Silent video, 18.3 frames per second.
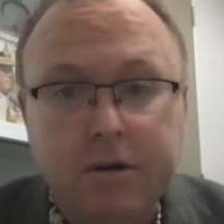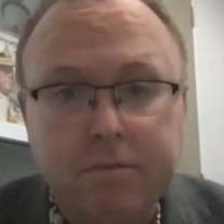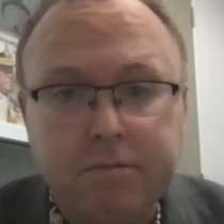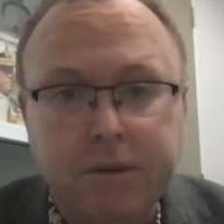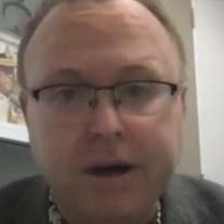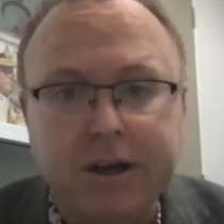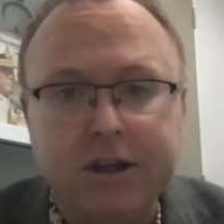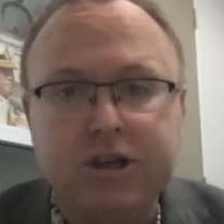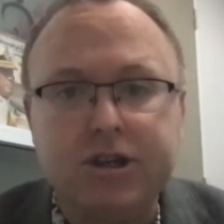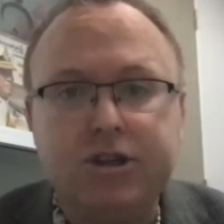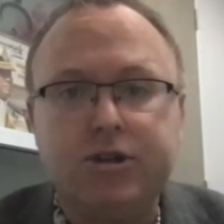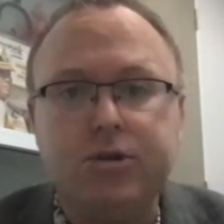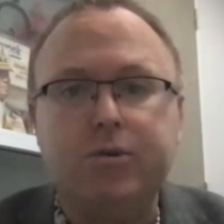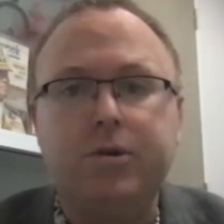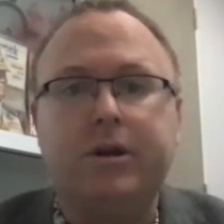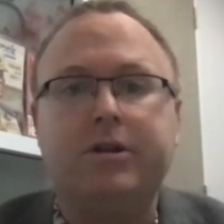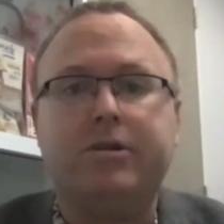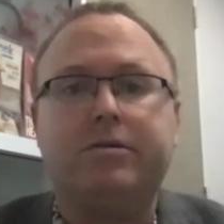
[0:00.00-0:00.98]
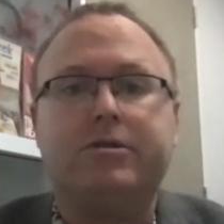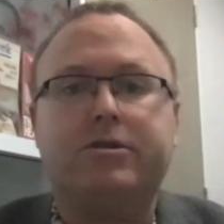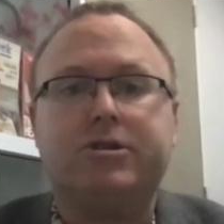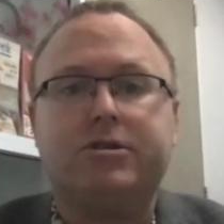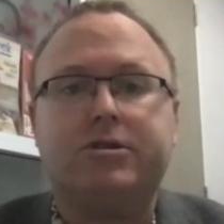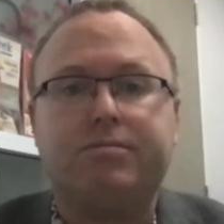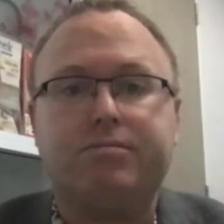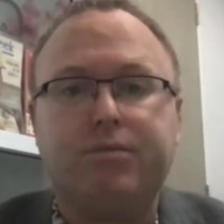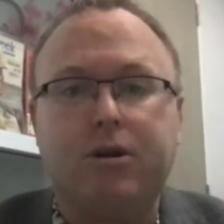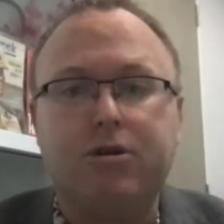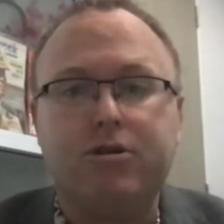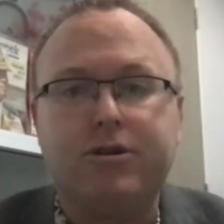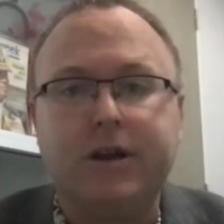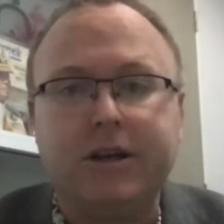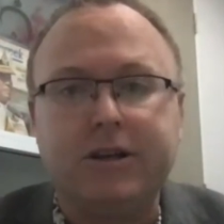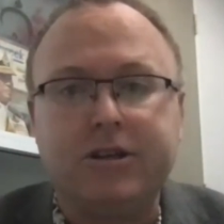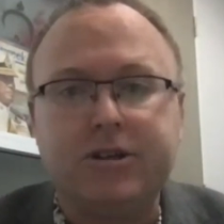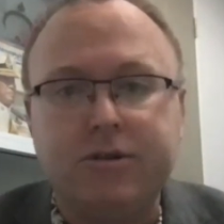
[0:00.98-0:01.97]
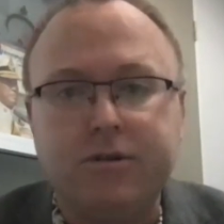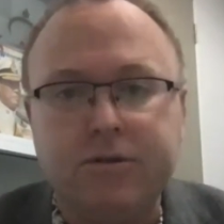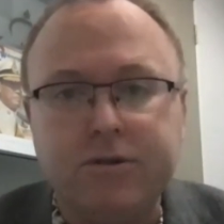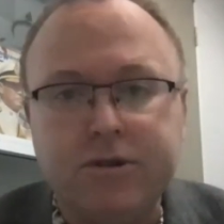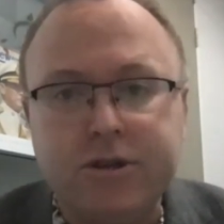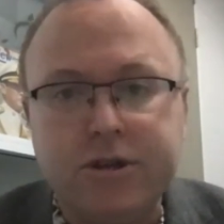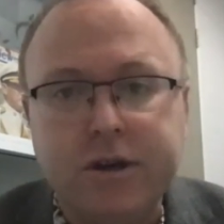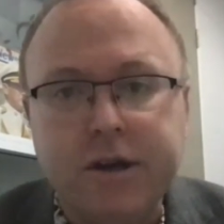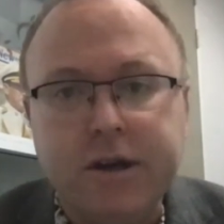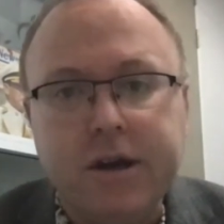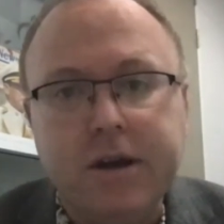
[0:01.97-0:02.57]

by students, protesters